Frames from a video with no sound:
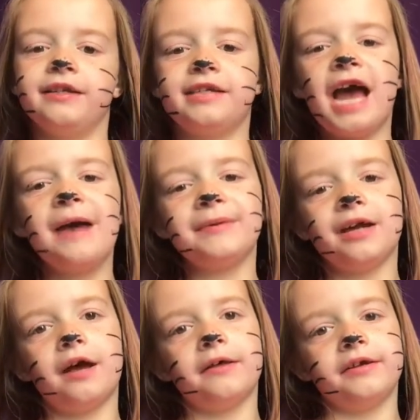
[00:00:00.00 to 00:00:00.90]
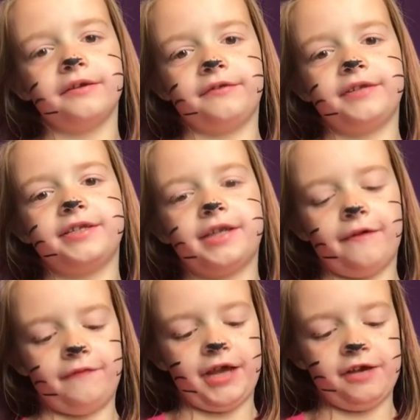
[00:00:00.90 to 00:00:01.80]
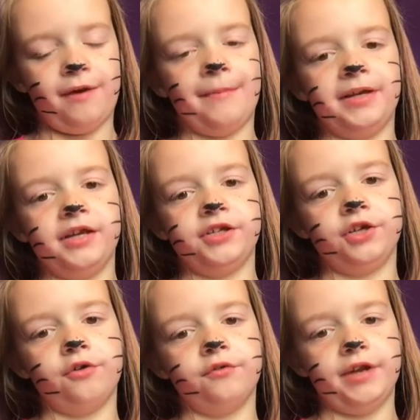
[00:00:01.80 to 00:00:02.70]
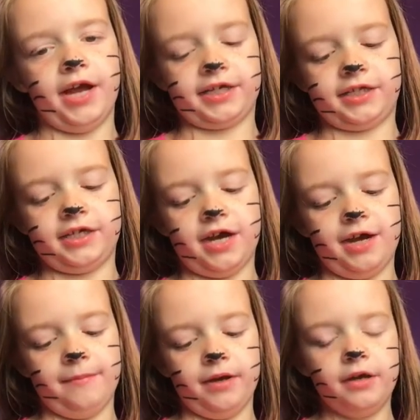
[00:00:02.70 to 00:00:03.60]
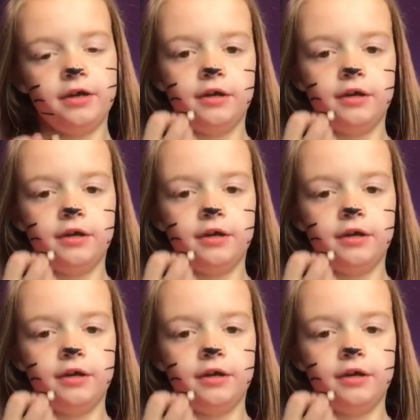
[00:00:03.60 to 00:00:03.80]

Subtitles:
Tell me all your stuff that you want me to do next time.